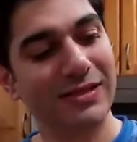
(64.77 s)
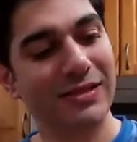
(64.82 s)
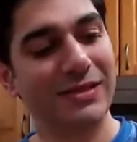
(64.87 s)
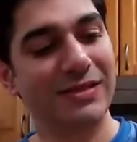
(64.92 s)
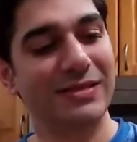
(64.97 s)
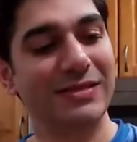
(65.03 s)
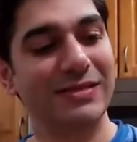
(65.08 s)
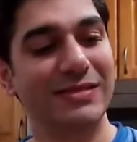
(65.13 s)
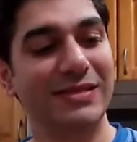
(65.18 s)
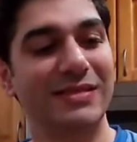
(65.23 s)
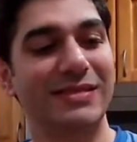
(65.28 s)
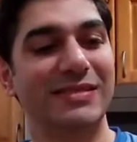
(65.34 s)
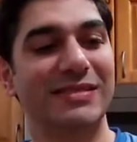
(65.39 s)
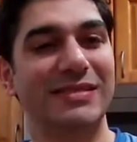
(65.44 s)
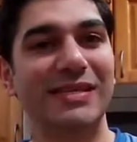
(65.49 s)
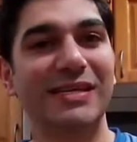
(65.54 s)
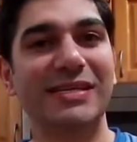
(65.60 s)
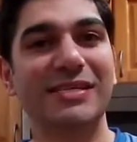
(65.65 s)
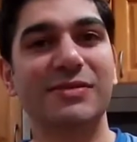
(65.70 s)
This is a
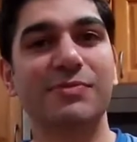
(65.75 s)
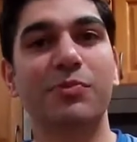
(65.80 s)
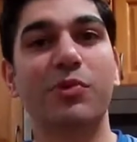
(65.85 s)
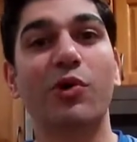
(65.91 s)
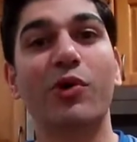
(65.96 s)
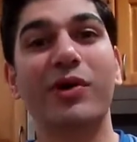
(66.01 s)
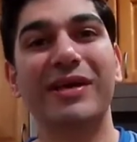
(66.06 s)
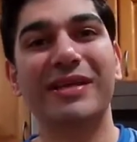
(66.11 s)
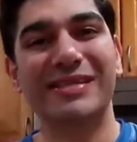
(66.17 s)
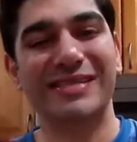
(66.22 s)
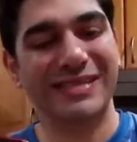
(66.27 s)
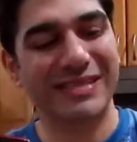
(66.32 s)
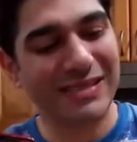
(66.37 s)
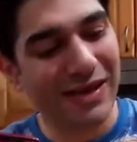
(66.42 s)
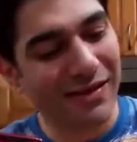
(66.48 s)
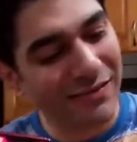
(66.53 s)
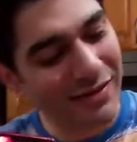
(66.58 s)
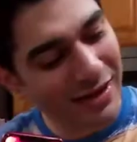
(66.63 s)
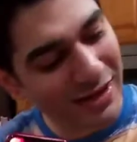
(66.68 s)

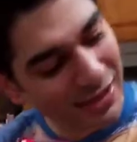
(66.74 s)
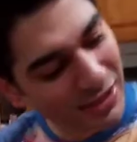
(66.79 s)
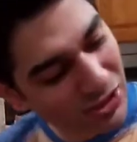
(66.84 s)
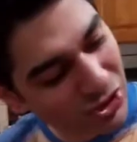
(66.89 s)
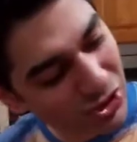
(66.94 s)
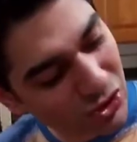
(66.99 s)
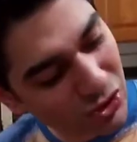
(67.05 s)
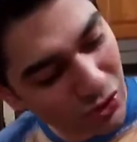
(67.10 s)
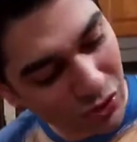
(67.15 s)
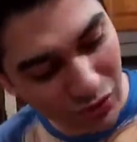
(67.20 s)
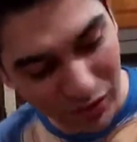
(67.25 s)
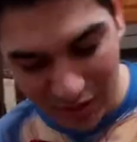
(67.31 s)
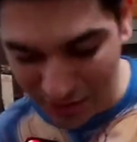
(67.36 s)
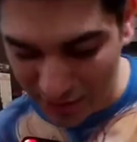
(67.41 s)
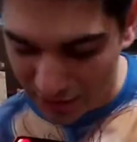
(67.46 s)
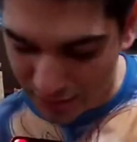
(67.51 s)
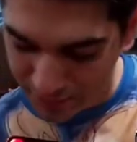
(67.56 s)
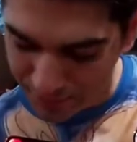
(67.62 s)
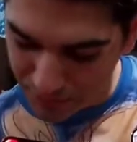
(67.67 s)
6.7 inch
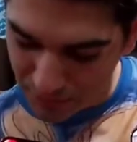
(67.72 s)
screen,